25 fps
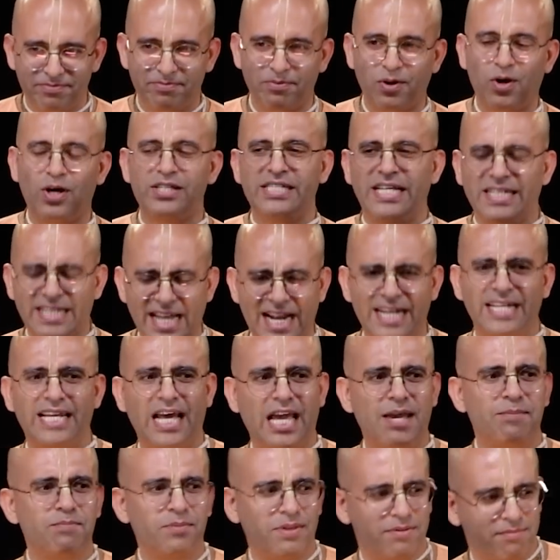because at that
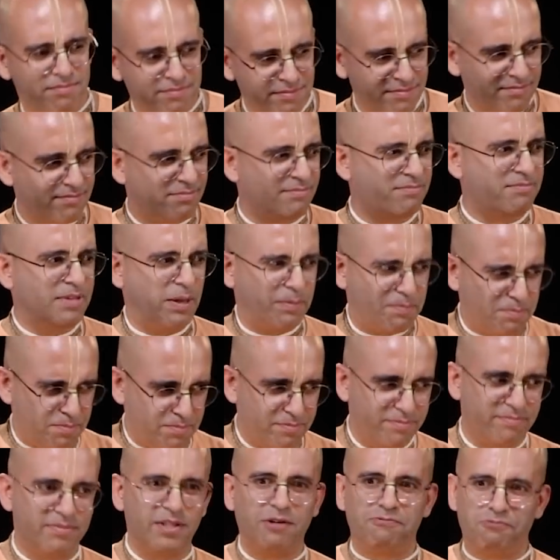time
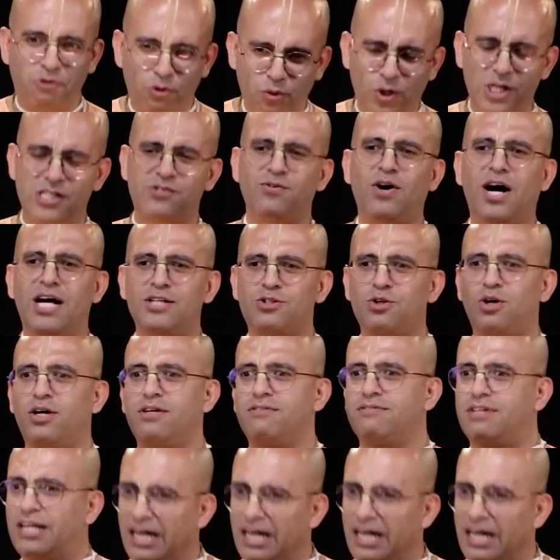the focus was on